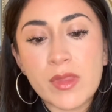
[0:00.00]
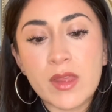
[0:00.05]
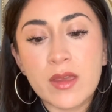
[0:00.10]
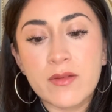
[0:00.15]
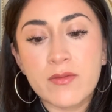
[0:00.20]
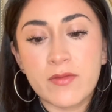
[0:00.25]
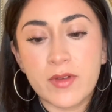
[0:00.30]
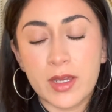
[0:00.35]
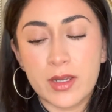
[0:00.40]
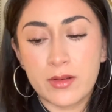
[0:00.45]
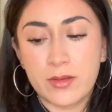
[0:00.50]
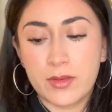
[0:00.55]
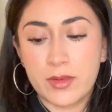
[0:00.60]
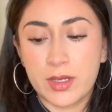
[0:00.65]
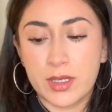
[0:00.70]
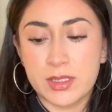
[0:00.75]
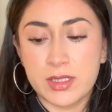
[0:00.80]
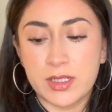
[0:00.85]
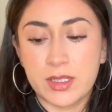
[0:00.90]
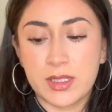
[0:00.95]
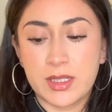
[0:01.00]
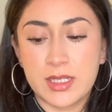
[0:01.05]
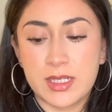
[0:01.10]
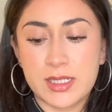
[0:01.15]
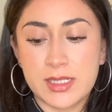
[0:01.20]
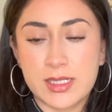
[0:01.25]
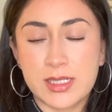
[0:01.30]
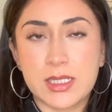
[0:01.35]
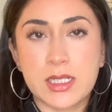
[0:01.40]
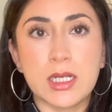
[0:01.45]
final thoughts on
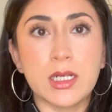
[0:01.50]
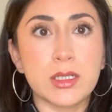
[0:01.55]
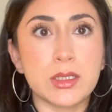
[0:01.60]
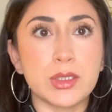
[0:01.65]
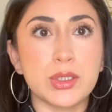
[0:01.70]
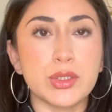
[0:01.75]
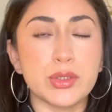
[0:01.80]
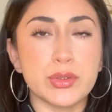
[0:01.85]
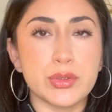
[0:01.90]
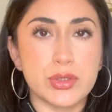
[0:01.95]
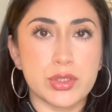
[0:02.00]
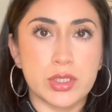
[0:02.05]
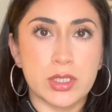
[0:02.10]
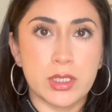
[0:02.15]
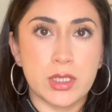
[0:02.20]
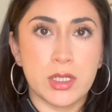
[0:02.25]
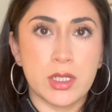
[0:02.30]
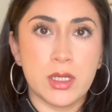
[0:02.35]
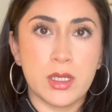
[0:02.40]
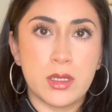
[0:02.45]
this, conclusion